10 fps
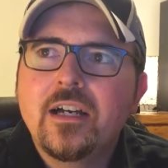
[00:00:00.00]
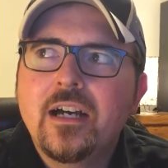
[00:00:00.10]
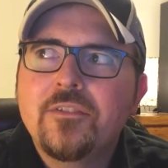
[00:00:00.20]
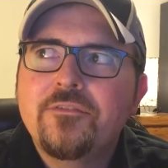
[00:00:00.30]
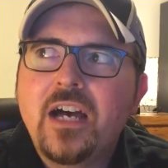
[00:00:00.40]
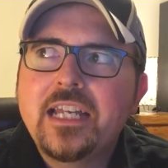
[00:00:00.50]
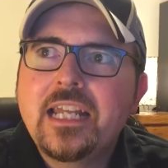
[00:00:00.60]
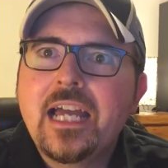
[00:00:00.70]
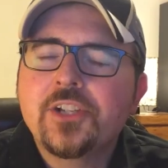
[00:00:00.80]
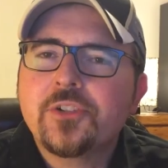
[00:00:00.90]

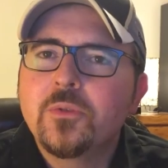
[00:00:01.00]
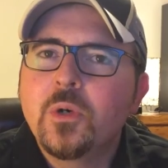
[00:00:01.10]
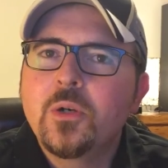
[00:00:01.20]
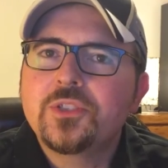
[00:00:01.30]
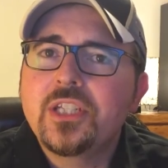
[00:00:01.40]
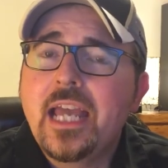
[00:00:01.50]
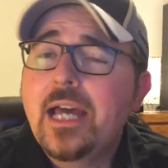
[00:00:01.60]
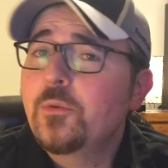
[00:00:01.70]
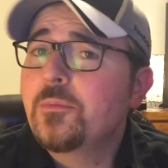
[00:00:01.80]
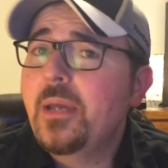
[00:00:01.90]
financial woes he
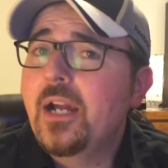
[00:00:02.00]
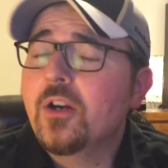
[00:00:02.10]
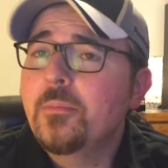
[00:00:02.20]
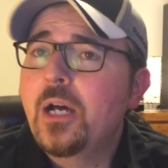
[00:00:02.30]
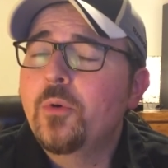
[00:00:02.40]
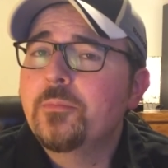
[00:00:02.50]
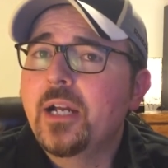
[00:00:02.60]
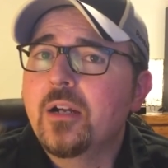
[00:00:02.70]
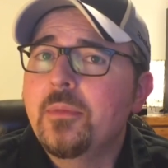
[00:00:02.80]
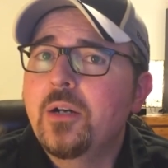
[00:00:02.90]
had with Paramount when
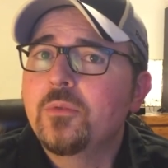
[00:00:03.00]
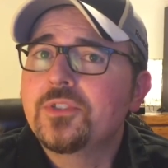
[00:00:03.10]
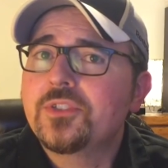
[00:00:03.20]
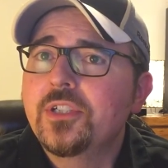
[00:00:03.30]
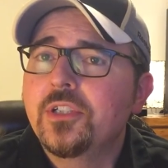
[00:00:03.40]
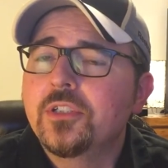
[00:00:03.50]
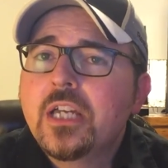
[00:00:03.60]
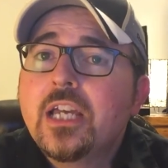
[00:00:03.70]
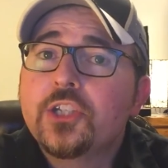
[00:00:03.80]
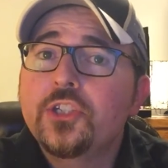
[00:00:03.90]
Paramount was still
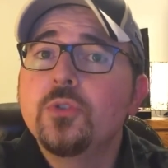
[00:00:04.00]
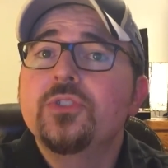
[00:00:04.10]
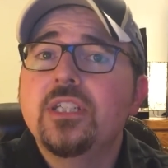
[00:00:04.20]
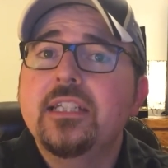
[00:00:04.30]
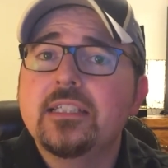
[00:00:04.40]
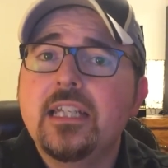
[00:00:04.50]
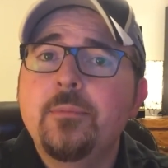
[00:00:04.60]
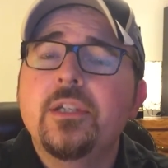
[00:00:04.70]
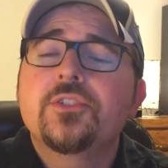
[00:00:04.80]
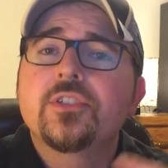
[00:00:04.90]
using his
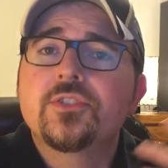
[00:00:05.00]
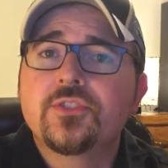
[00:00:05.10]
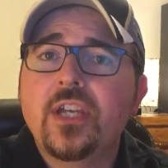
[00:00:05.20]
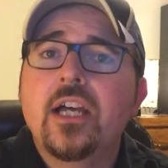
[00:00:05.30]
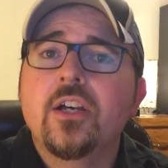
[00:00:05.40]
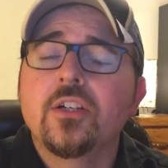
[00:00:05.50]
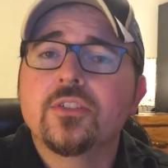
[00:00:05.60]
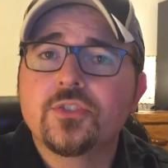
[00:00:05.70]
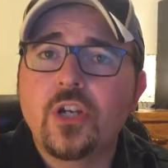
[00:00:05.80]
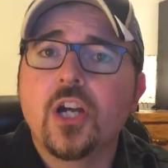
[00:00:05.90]
image to sell
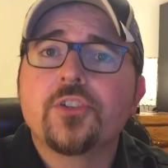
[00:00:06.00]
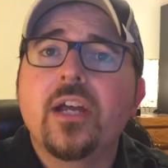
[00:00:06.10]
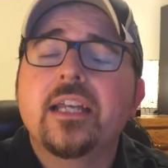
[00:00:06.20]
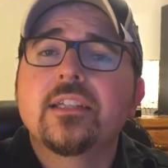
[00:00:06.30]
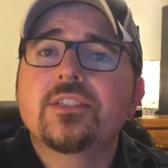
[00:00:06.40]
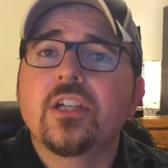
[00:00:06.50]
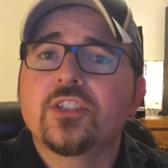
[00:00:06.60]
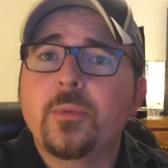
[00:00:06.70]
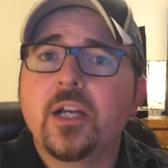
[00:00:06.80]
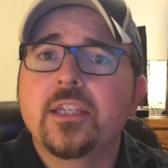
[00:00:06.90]
Star Trek and to sell
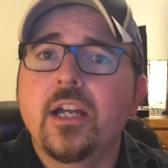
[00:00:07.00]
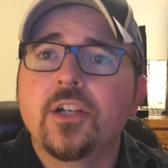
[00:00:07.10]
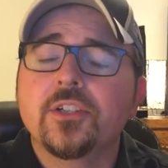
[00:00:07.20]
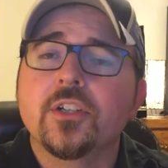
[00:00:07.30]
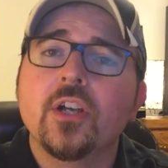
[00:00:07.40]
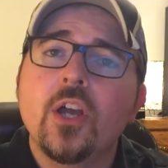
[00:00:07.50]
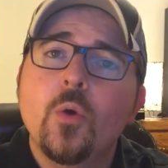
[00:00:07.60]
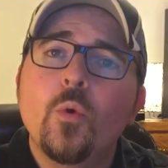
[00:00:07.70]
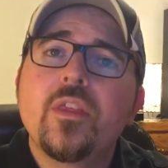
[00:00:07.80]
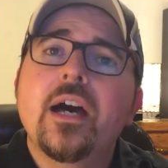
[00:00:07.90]
the Spock character
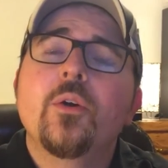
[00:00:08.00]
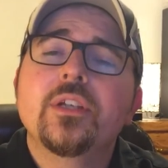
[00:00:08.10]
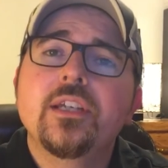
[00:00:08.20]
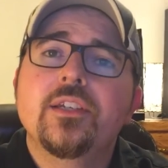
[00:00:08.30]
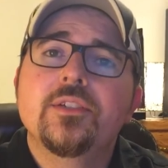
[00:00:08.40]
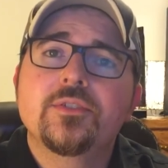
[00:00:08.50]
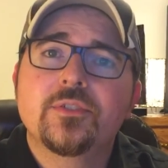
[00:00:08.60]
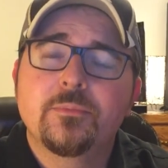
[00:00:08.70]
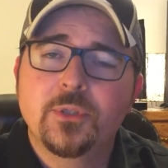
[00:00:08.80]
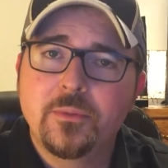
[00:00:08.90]
without his
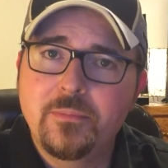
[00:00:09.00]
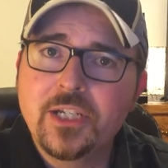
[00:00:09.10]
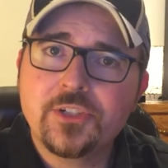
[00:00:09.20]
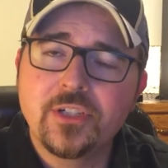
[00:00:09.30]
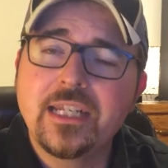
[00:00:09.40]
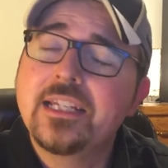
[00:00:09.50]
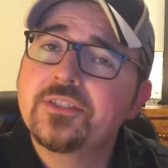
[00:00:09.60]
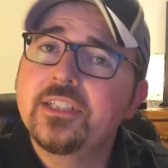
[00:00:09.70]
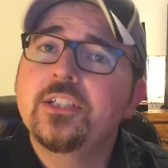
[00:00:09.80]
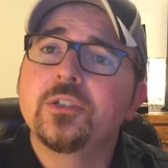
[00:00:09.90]
permission and his
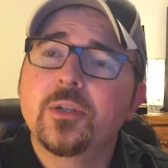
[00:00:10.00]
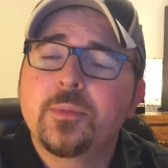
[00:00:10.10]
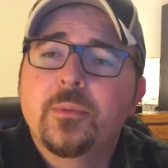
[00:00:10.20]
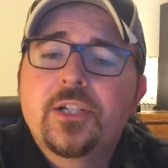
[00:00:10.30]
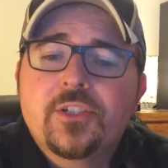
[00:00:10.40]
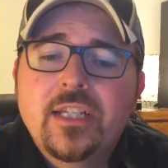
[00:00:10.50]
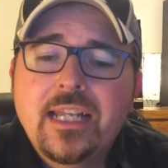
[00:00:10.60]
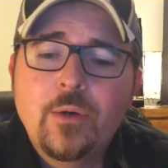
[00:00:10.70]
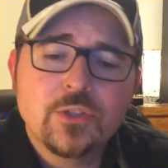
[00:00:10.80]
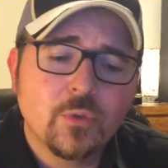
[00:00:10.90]
legal permission. And
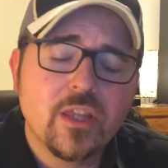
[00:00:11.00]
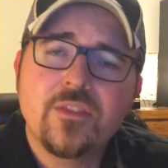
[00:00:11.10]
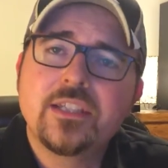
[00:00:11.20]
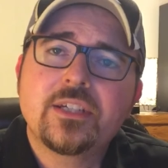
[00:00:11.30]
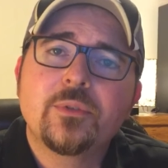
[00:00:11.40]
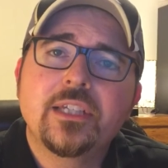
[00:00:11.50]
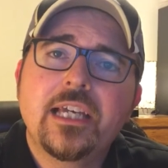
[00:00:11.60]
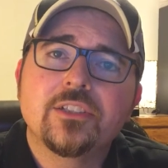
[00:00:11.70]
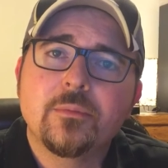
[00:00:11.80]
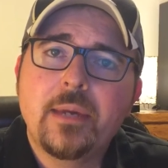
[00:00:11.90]
that was one of the things that really
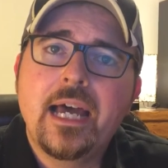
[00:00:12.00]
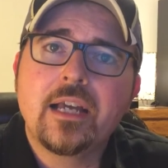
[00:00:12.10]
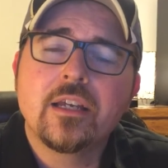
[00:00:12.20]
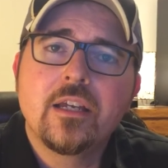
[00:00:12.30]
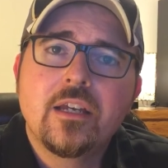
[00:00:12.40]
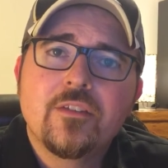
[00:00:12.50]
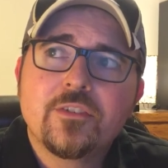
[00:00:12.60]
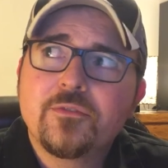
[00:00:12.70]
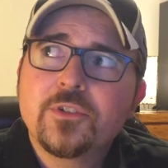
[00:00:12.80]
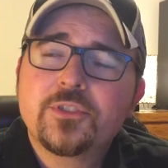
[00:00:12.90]
held him back
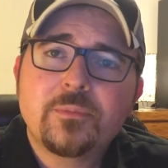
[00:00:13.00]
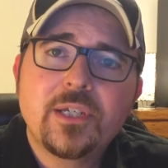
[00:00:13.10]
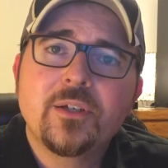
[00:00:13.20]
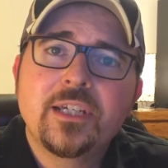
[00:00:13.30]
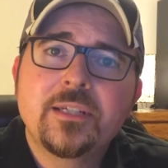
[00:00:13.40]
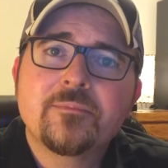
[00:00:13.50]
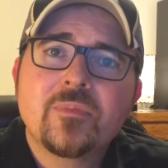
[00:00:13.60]
from first appearing